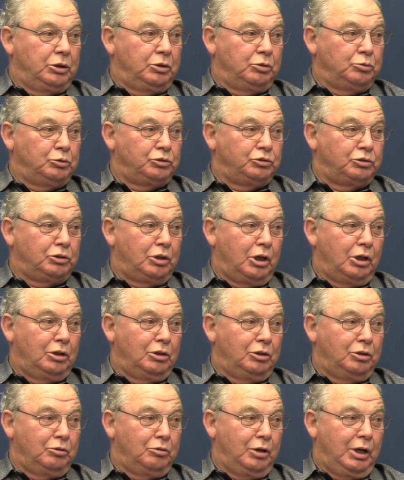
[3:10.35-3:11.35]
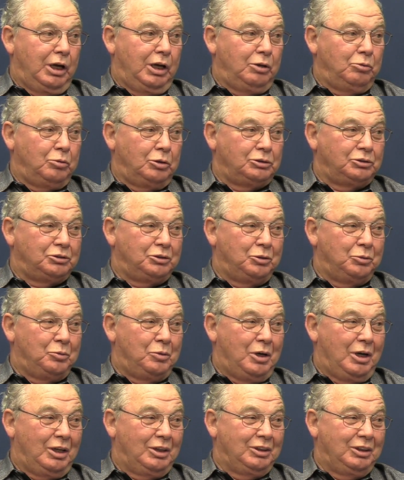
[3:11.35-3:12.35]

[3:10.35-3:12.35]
it was starting to rain once in a while,